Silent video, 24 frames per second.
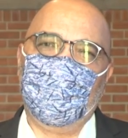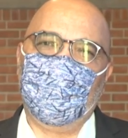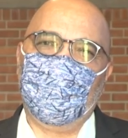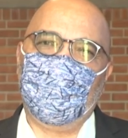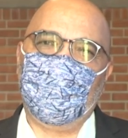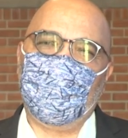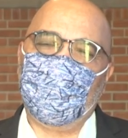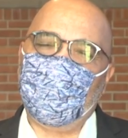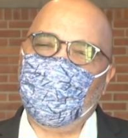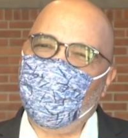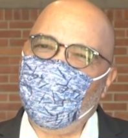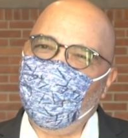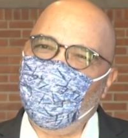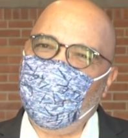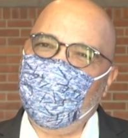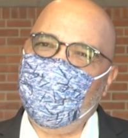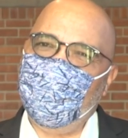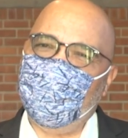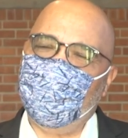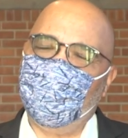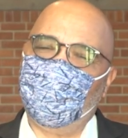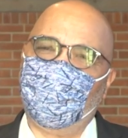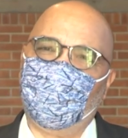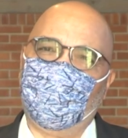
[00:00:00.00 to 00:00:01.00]
How
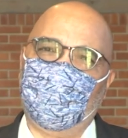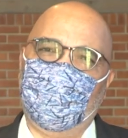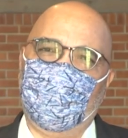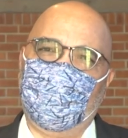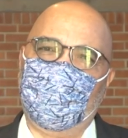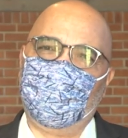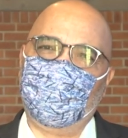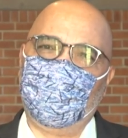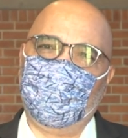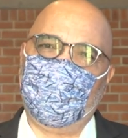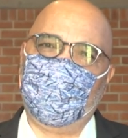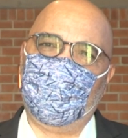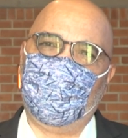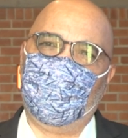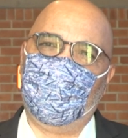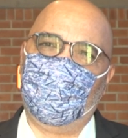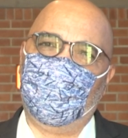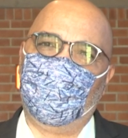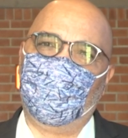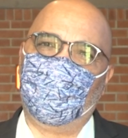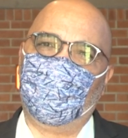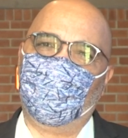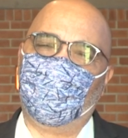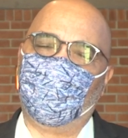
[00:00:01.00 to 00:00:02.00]
wise would that be
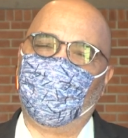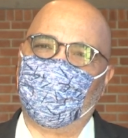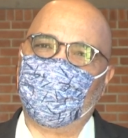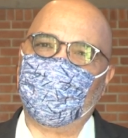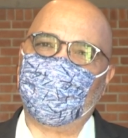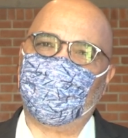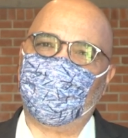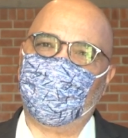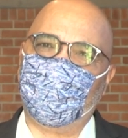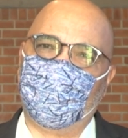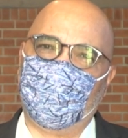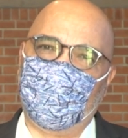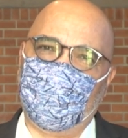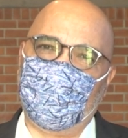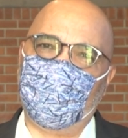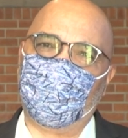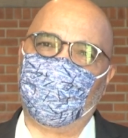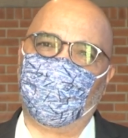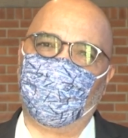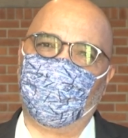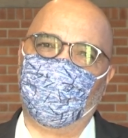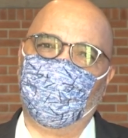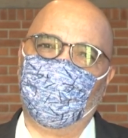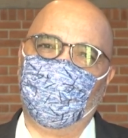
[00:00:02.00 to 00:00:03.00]
for us to
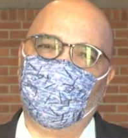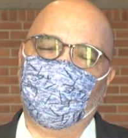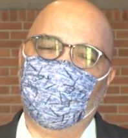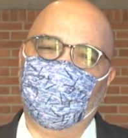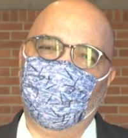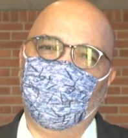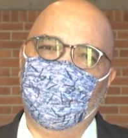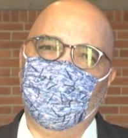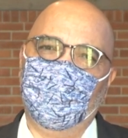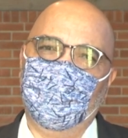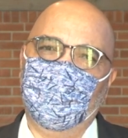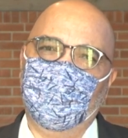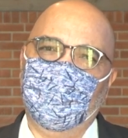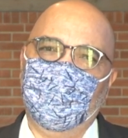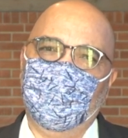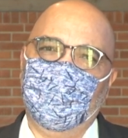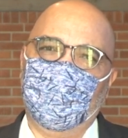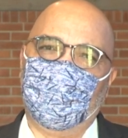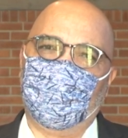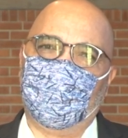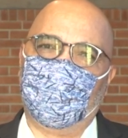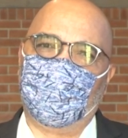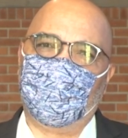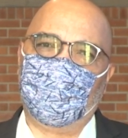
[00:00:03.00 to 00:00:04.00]
gather?
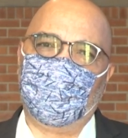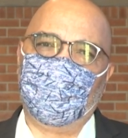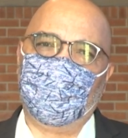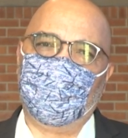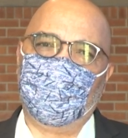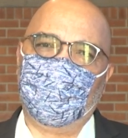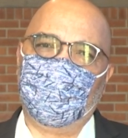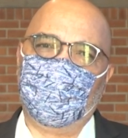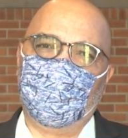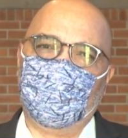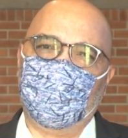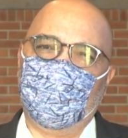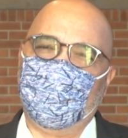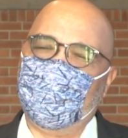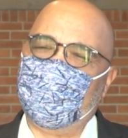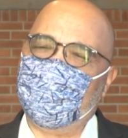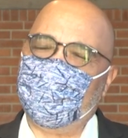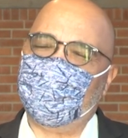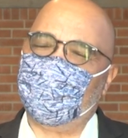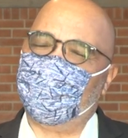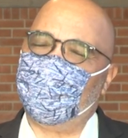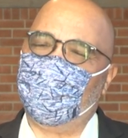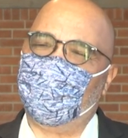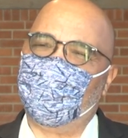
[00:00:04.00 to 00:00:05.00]
Um,
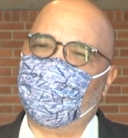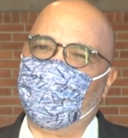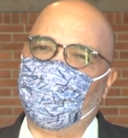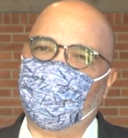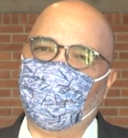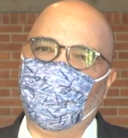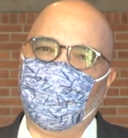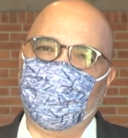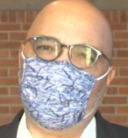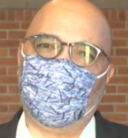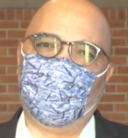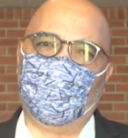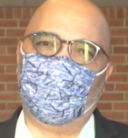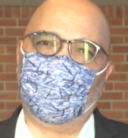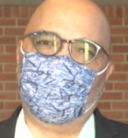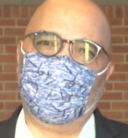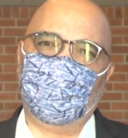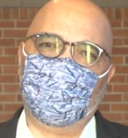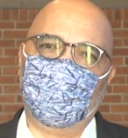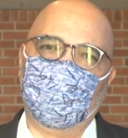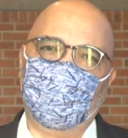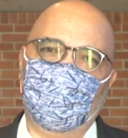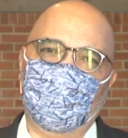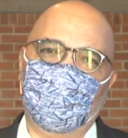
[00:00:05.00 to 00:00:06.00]
God has given us wisdom.
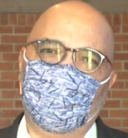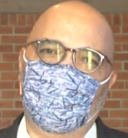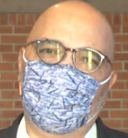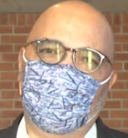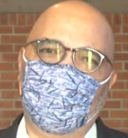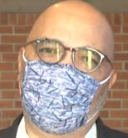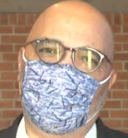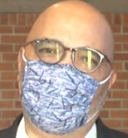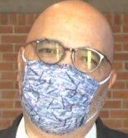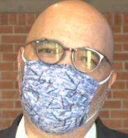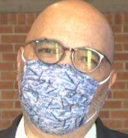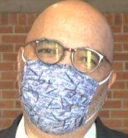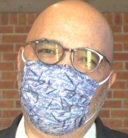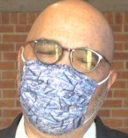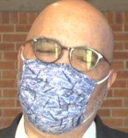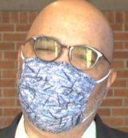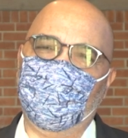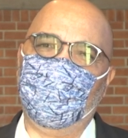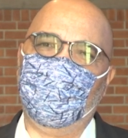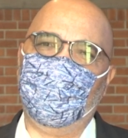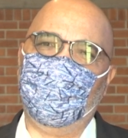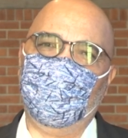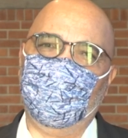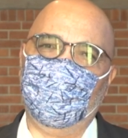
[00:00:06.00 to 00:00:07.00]
And
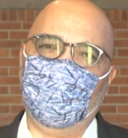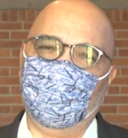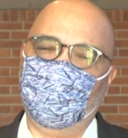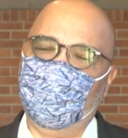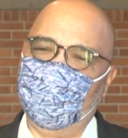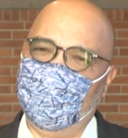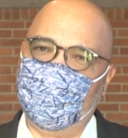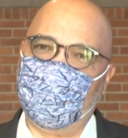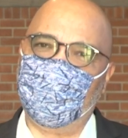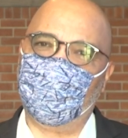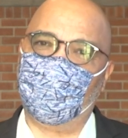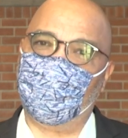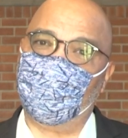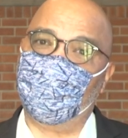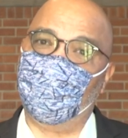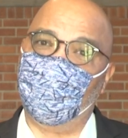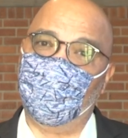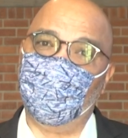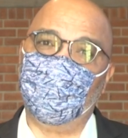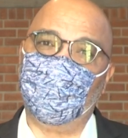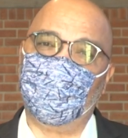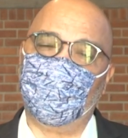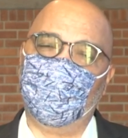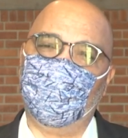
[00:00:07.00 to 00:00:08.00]
we plan on
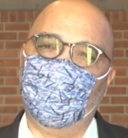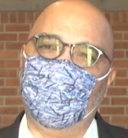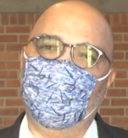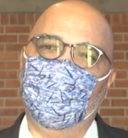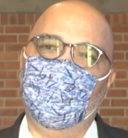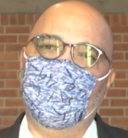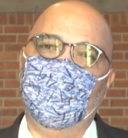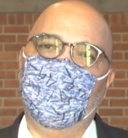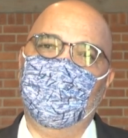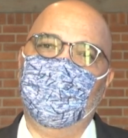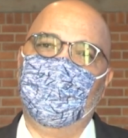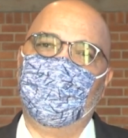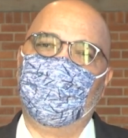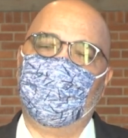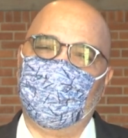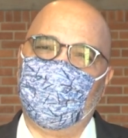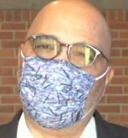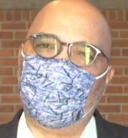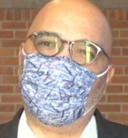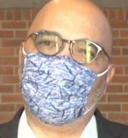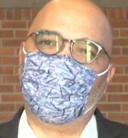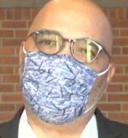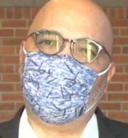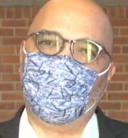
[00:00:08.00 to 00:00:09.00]
using
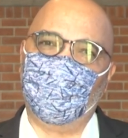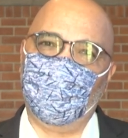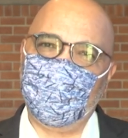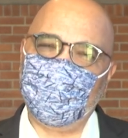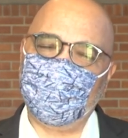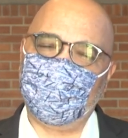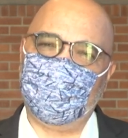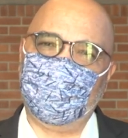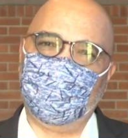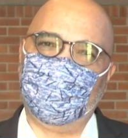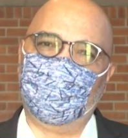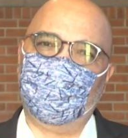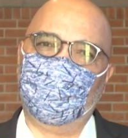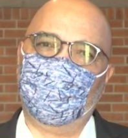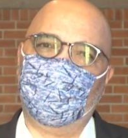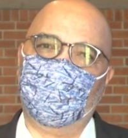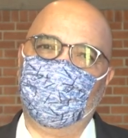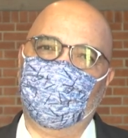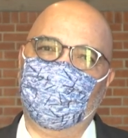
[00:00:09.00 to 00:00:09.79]
God's wisdom